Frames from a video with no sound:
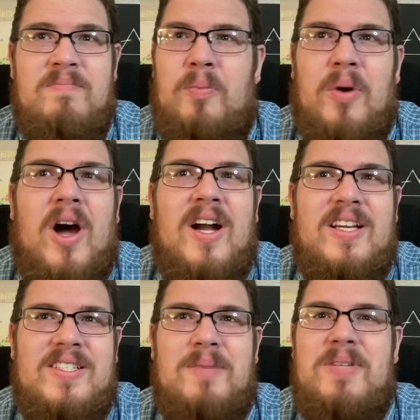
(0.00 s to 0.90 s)

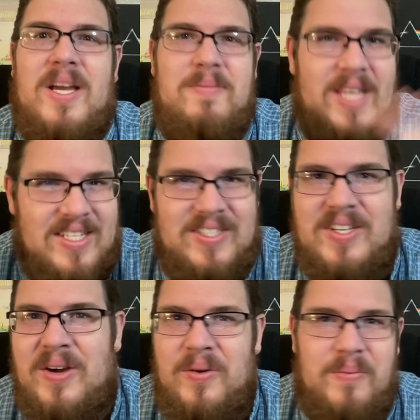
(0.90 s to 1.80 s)
prog sometimes has to
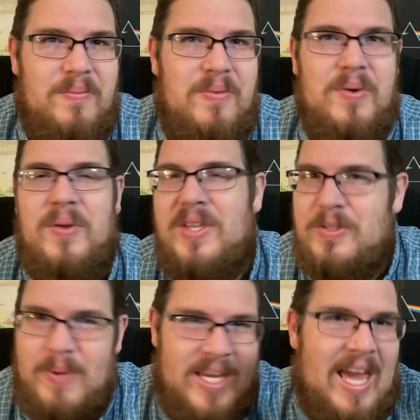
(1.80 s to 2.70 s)
go through these
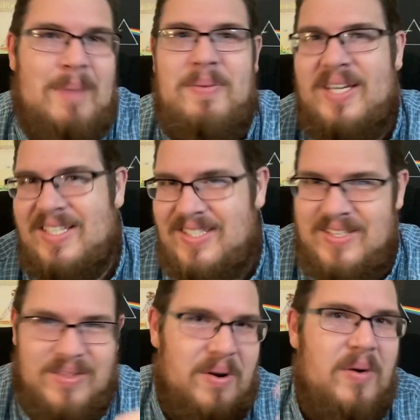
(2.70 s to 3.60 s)
big epics to
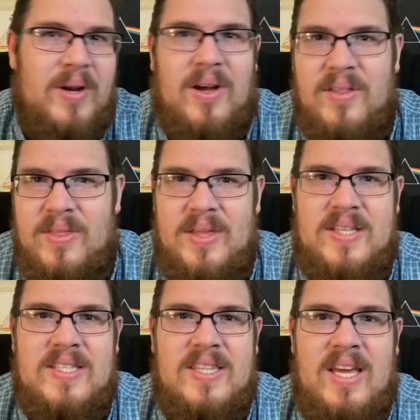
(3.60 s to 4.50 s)
throw in all the
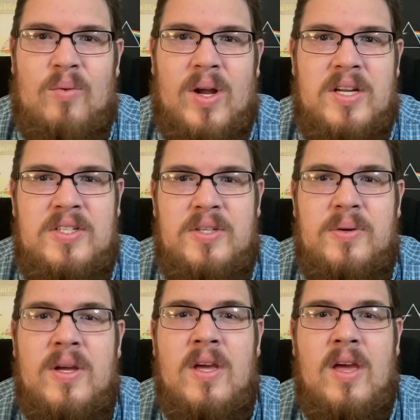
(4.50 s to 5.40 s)
things that they want to do.
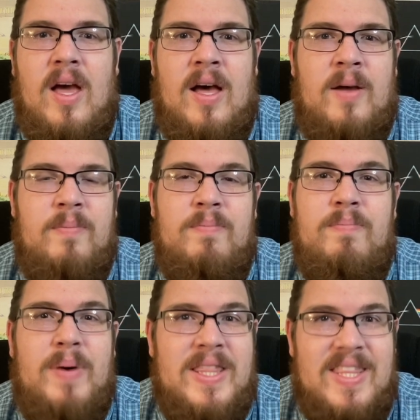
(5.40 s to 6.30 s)

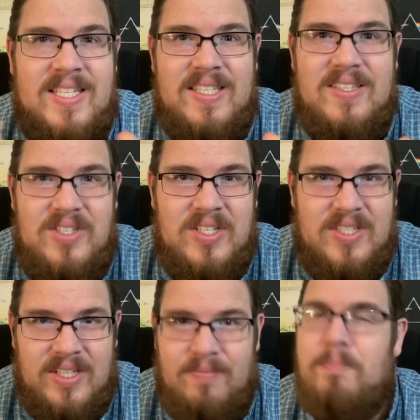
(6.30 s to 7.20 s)
But this is just
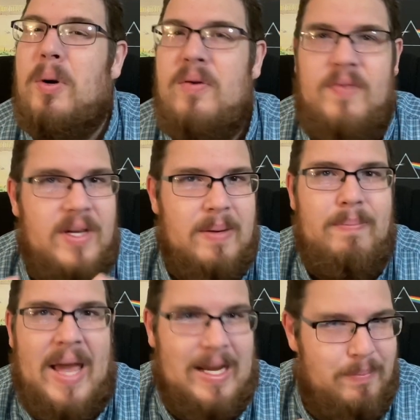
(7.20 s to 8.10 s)
a perfect
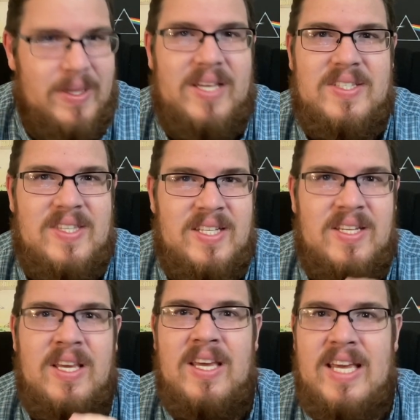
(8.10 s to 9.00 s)
compact piece that
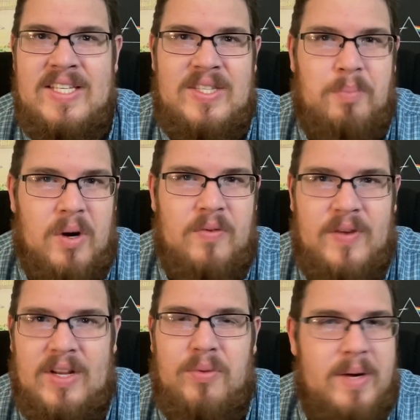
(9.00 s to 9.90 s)
is the
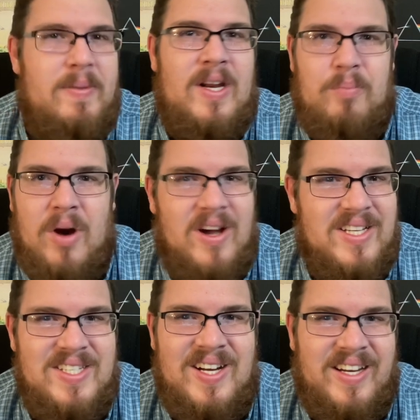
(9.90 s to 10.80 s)
perfect 3 minute prog
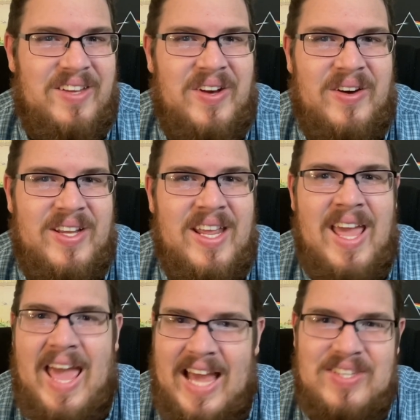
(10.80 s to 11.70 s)
song. You know, it
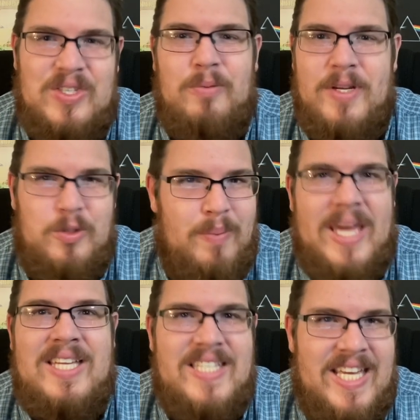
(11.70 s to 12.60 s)
has so much
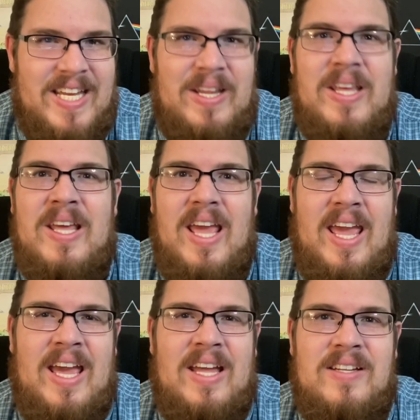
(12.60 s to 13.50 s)
baked in
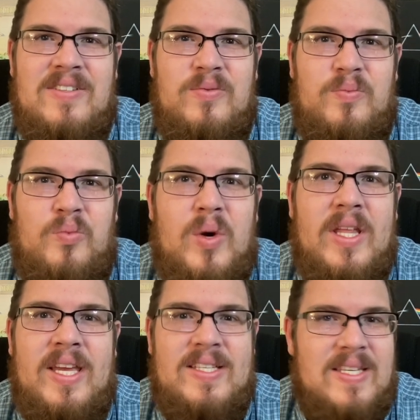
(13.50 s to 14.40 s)
and
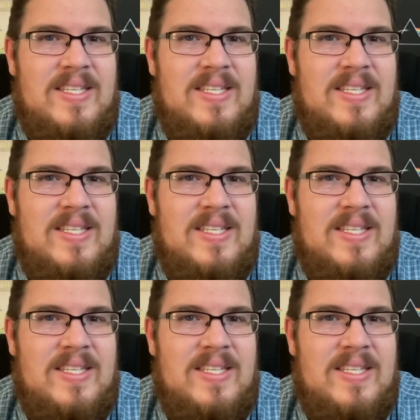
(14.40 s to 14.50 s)
really is a